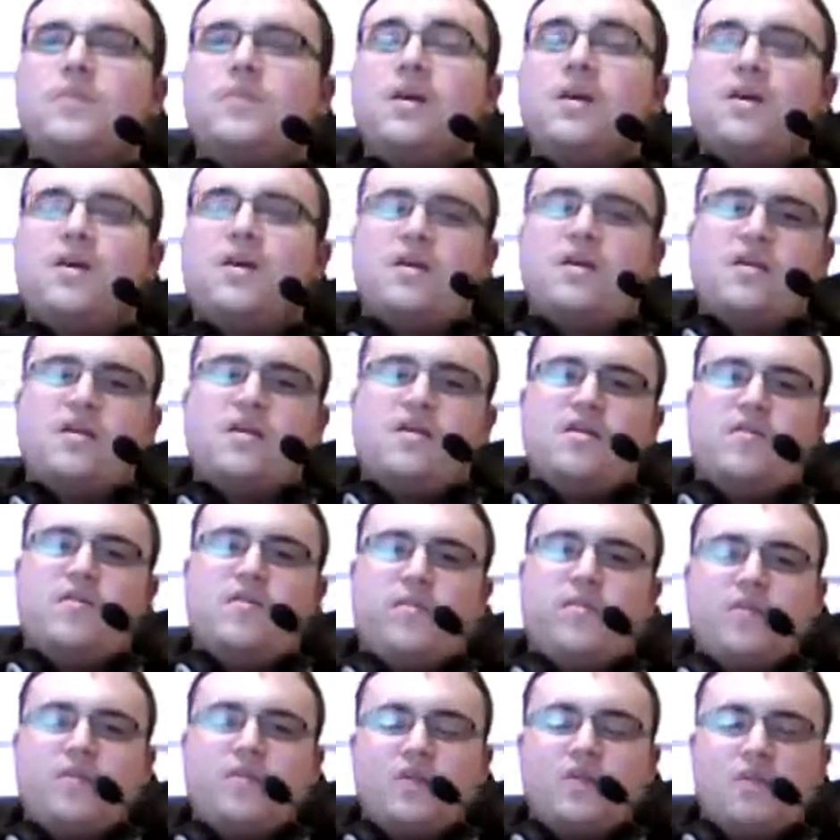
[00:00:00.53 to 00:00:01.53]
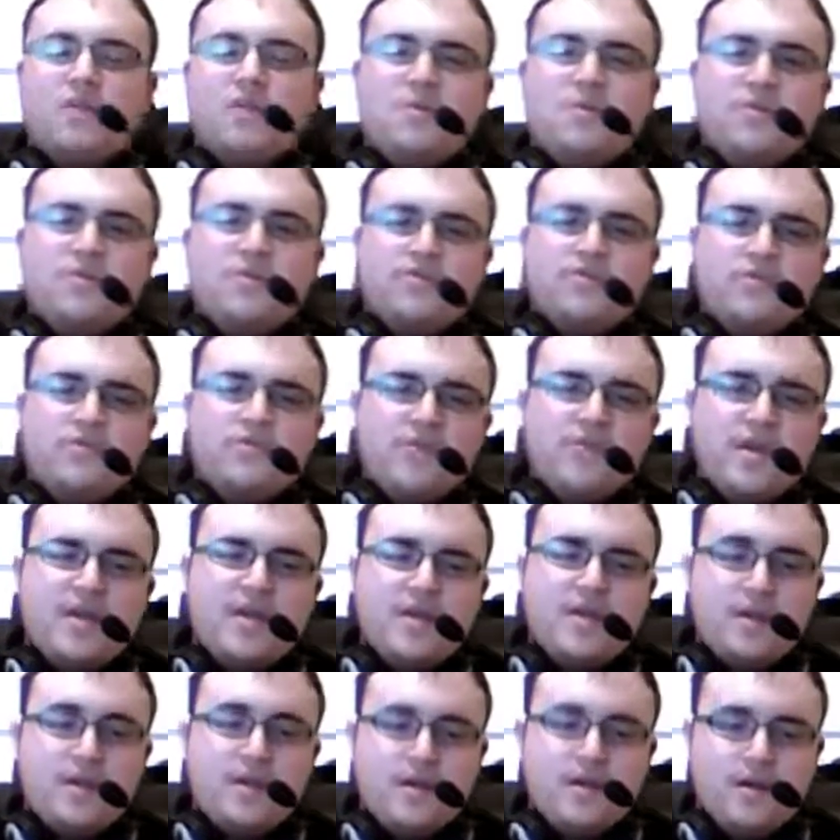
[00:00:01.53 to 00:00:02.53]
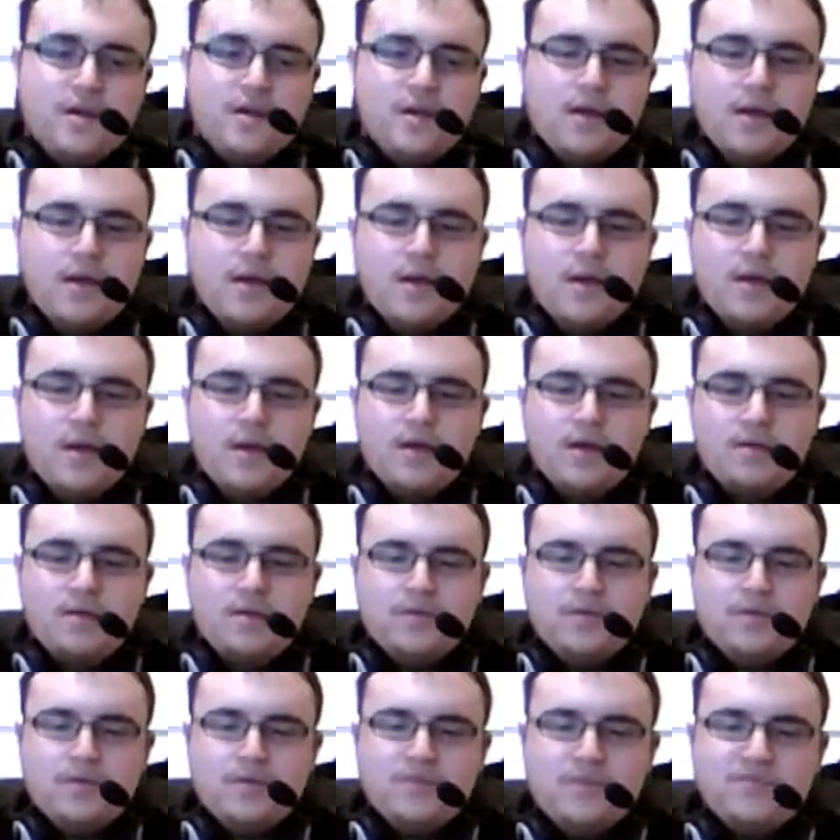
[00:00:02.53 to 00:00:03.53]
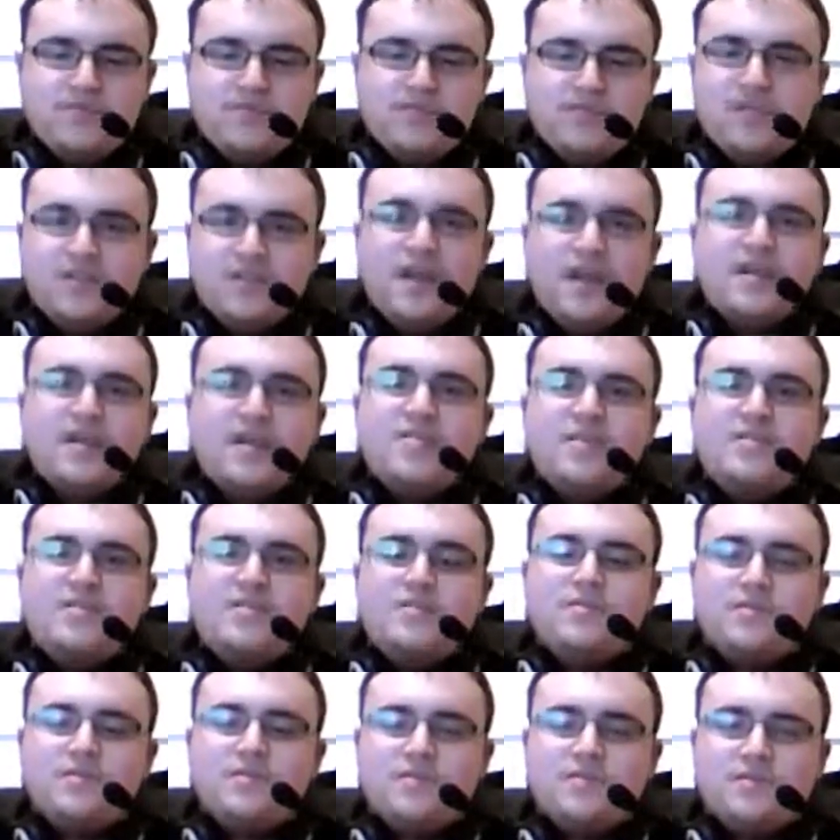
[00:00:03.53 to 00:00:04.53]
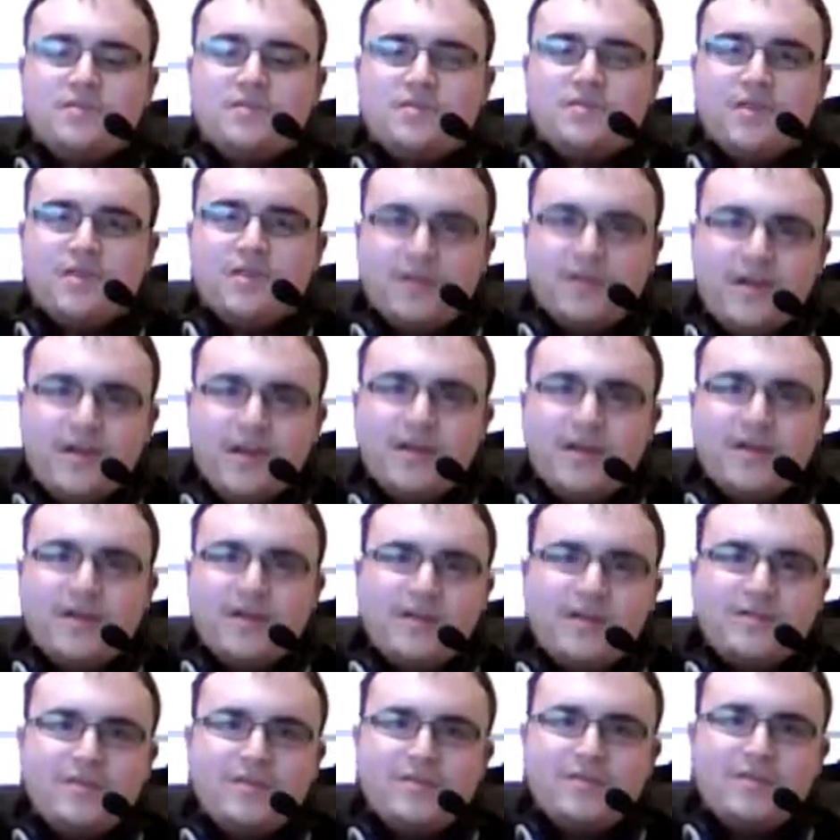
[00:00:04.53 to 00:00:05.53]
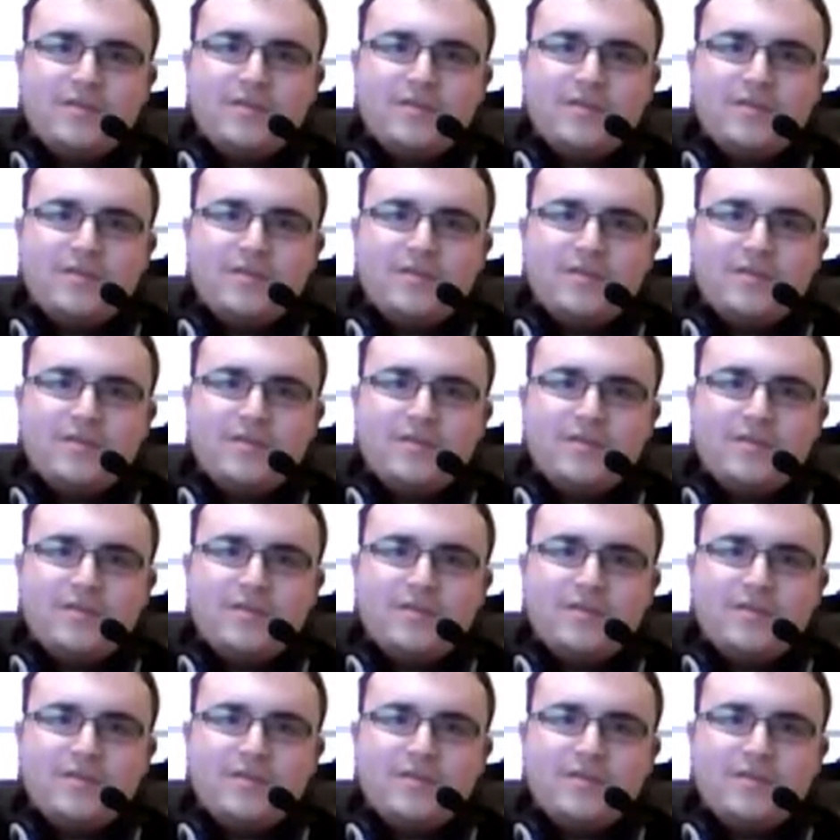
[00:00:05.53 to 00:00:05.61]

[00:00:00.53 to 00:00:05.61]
Hey everyone, DarkMistro here, and I've decided tonight